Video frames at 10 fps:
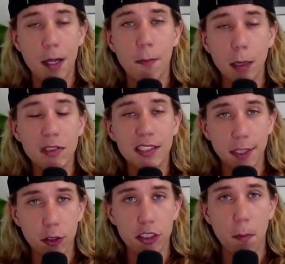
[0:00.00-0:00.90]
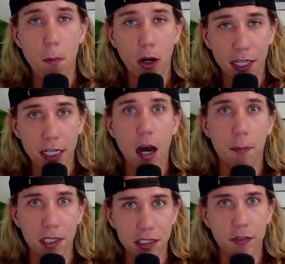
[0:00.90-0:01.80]
Maybe it's dealership marking
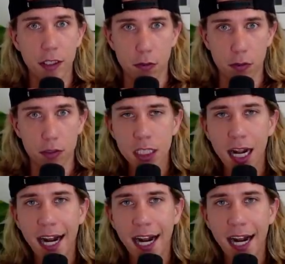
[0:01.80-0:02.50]
up these vehicles.